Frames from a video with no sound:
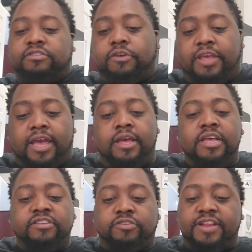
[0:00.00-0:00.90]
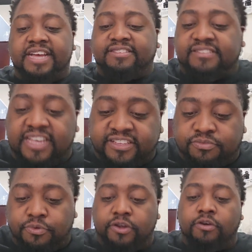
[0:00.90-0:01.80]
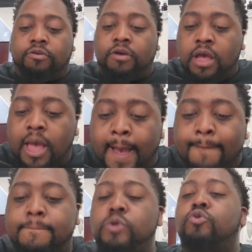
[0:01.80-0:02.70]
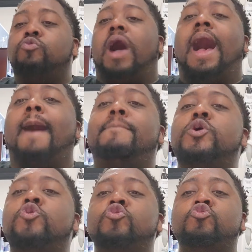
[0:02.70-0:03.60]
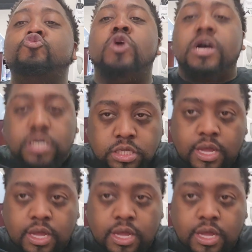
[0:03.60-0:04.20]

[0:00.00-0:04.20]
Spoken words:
So, yeah. So next is Israel Mukuamu.